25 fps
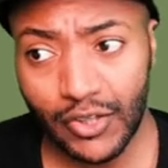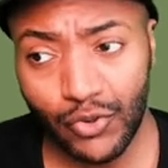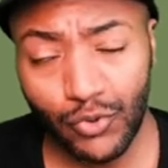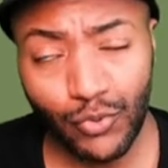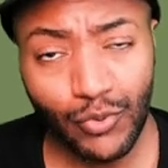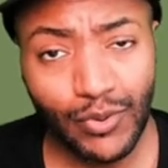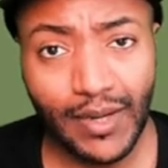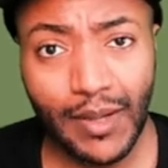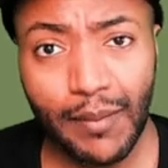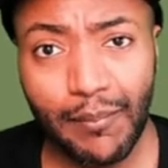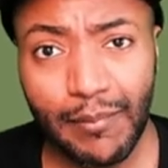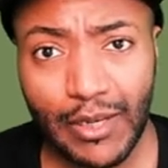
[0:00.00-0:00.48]

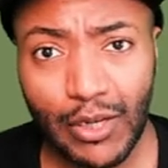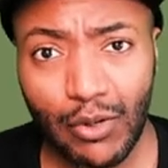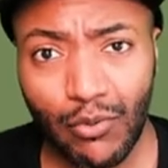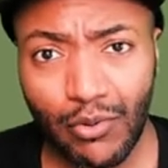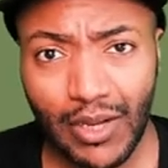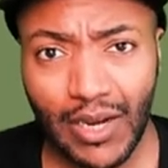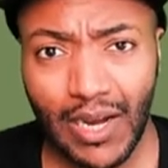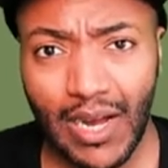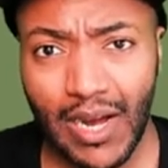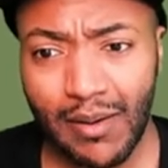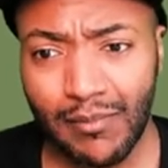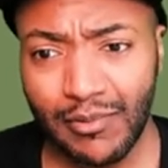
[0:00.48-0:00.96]
Do let me know
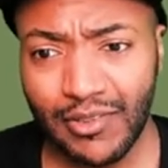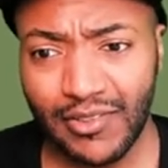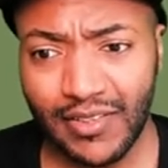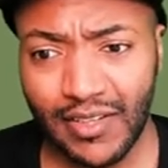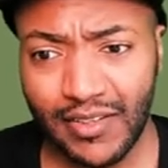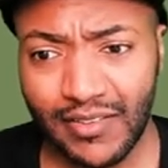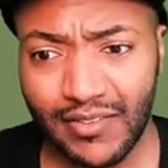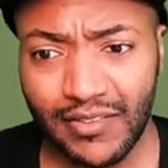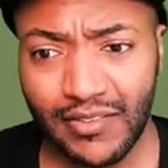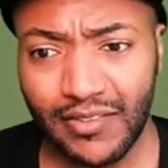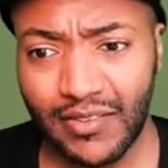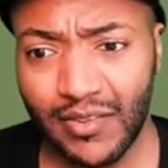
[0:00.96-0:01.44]
in the comment
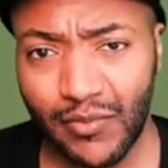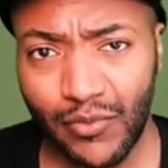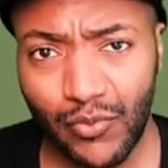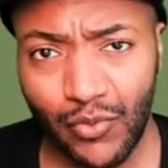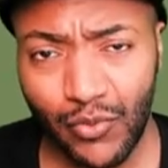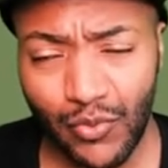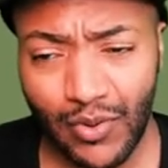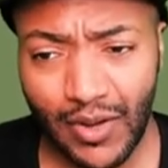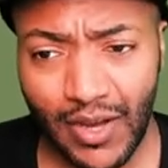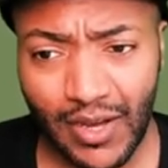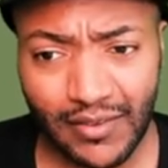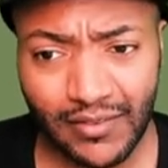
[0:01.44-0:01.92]
sections if
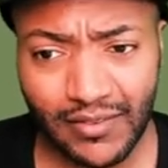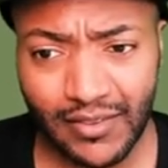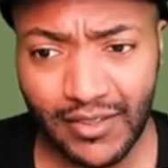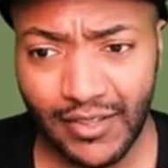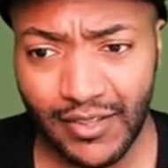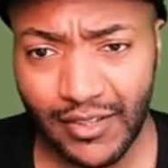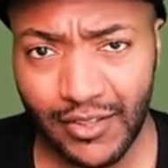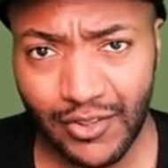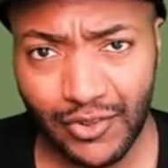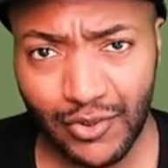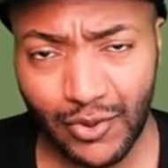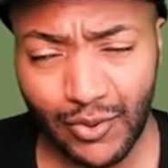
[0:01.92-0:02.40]
you
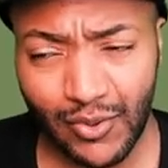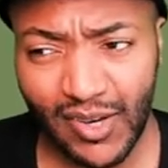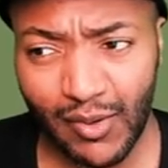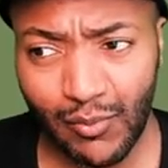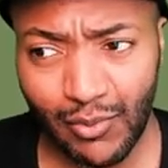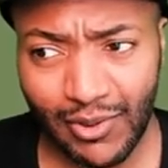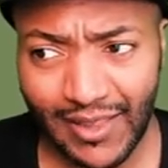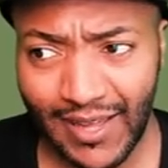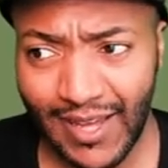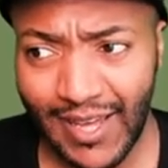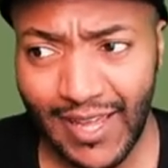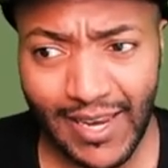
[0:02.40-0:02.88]
actually disagree
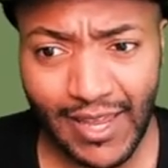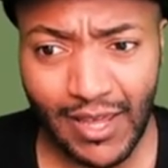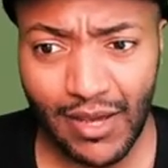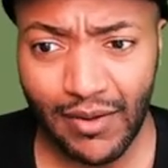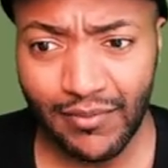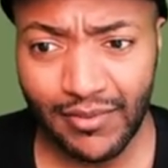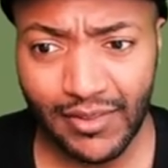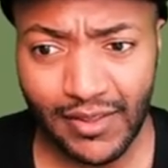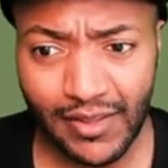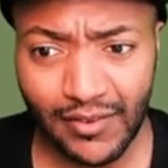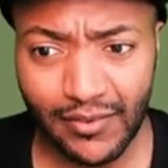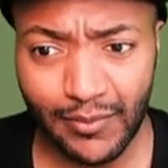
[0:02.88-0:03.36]
with any
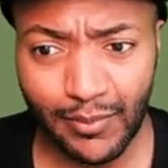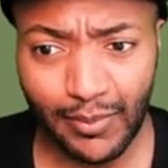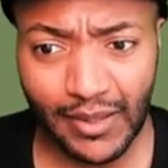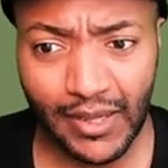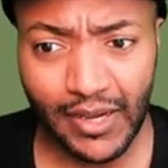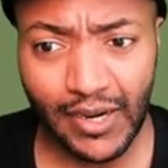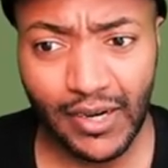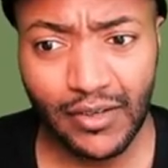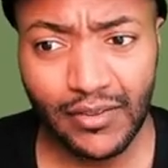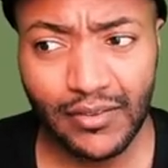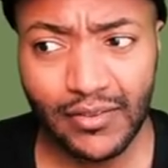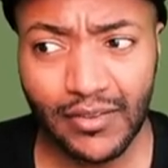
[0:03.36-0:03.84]
of these
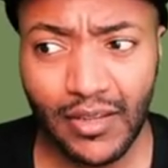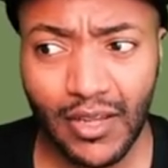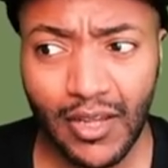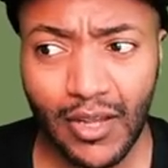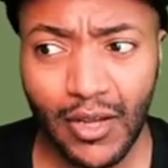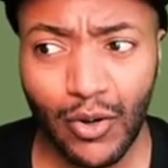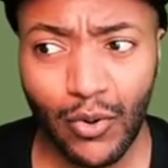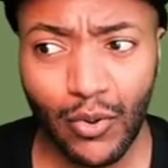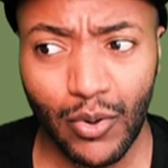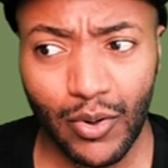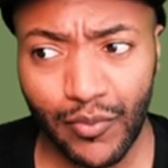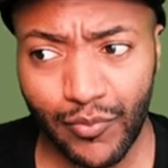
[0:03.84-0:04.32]
players,
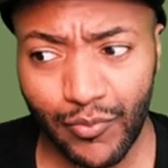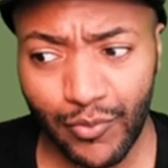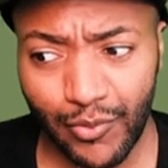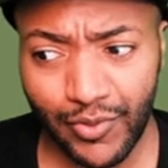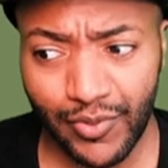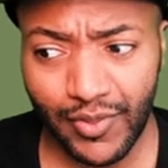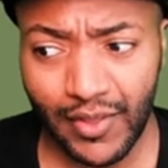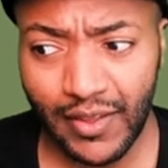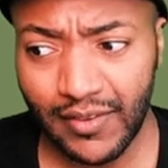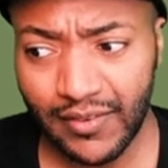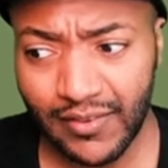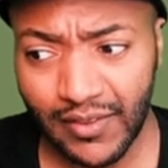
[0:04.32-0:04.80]
or if
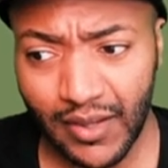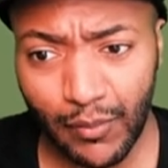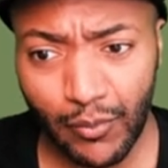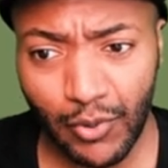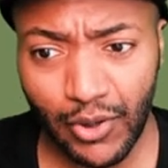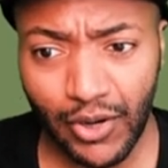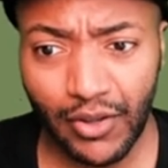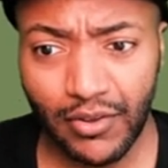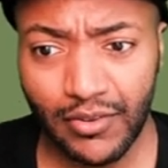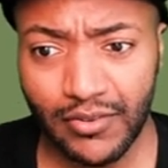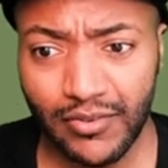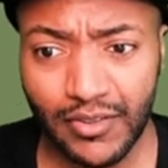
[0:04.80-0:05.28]
you think
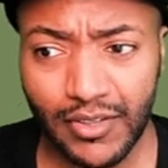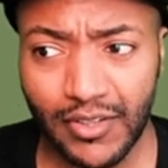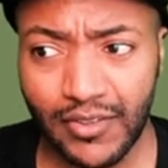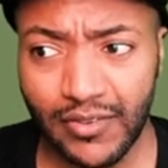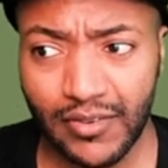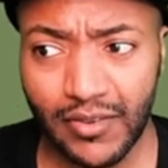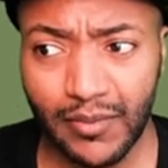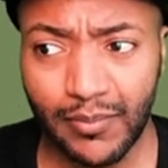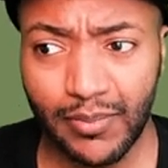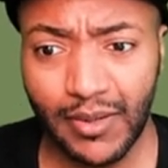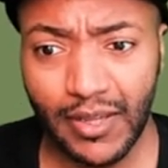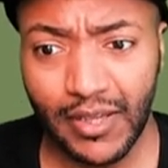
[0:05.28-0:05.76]
someone else
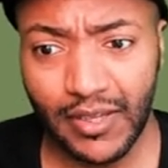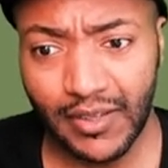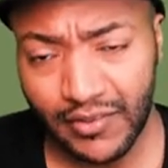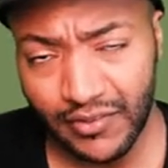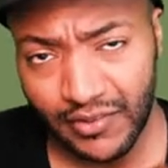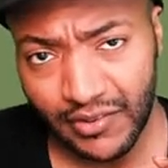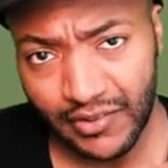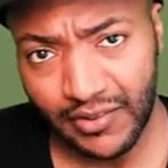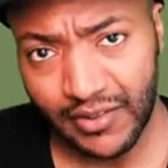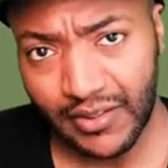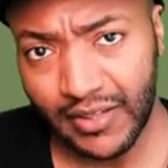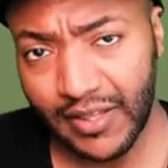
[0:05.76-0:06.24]
needs to play,
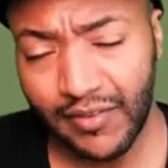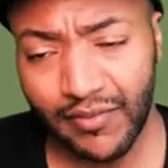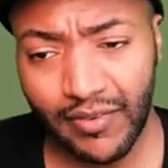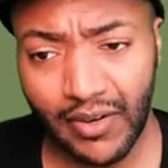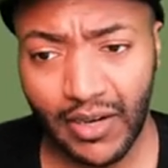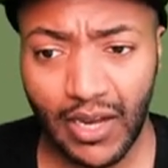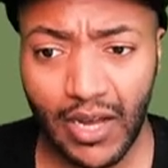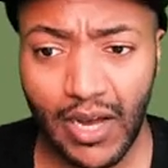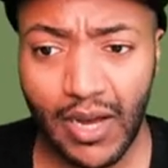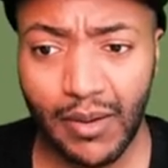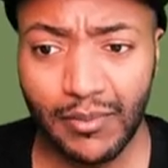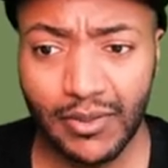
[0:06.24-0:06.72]
just leave
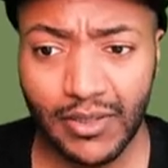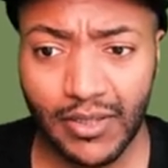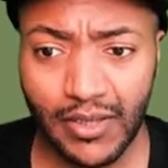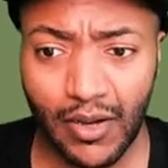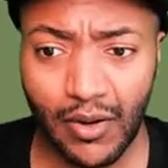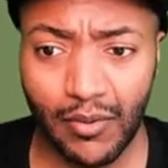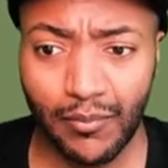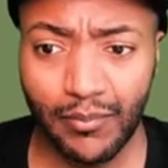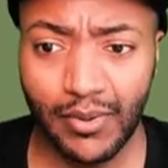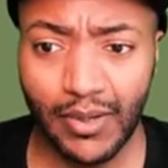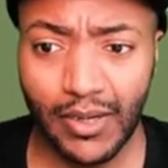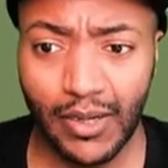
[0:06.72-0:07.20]
a comment
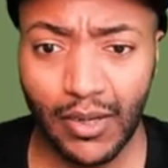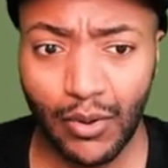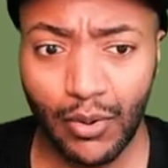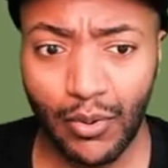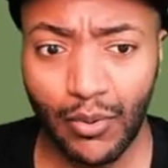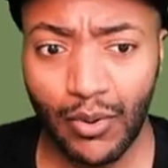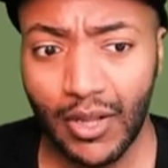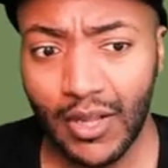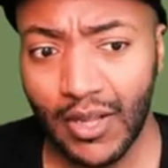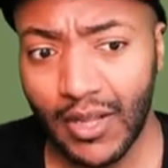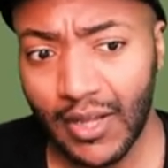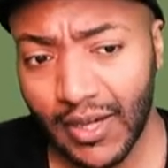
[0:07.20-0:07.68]
down
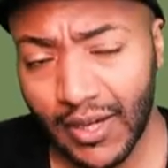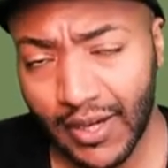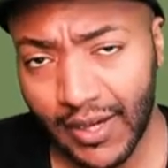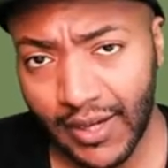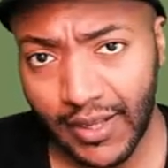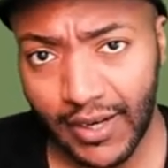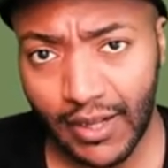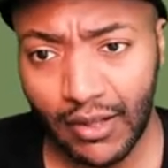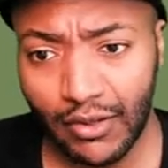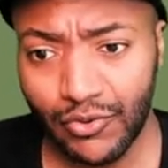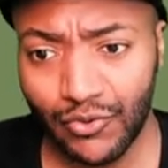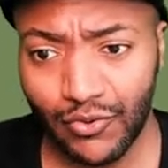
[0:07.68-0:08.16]
below
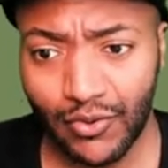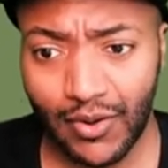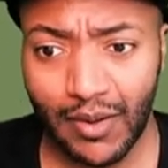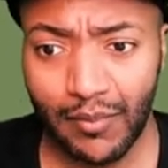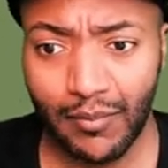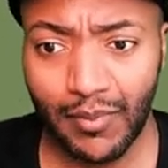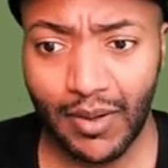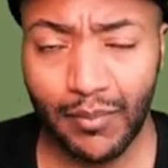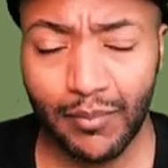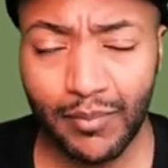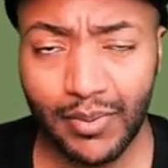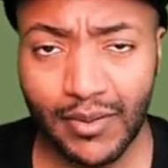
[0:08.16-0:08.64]
and I'll
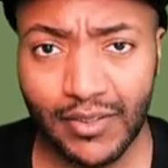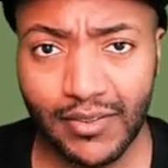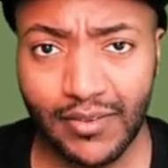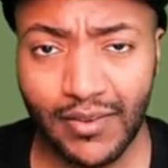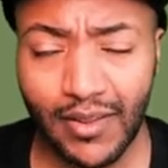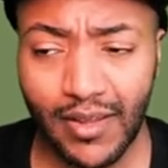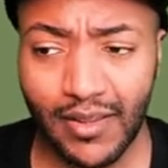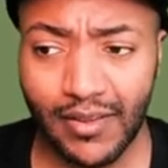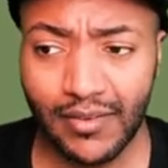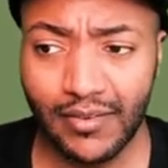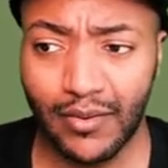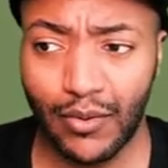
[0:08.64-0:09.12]
try my best
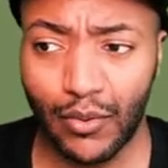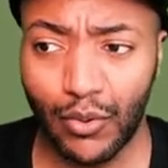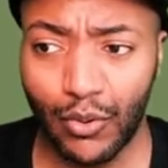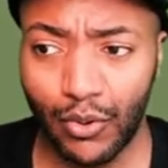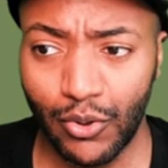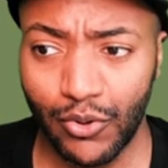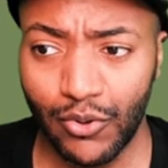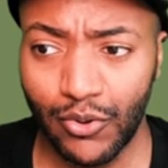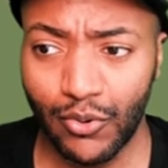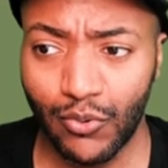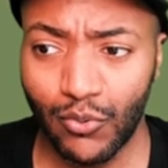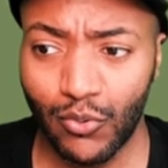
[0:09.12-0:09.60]
to answer
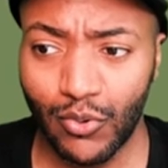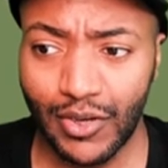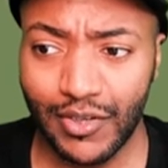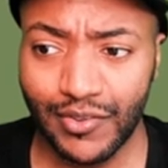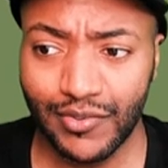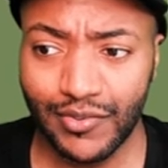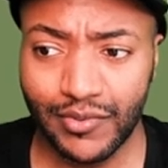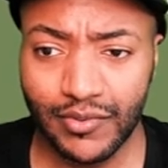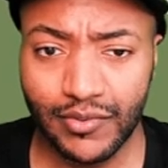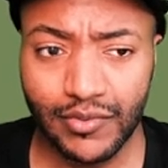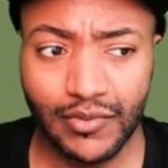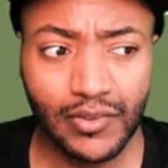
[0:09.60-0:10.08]
all your
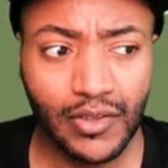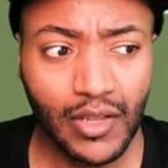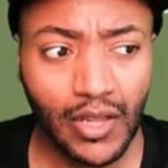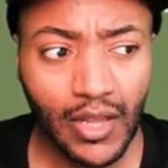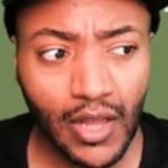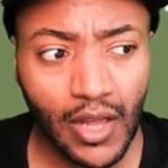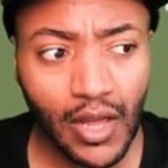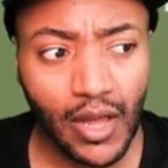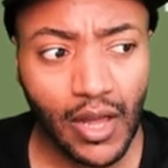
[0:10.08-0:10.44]
questions.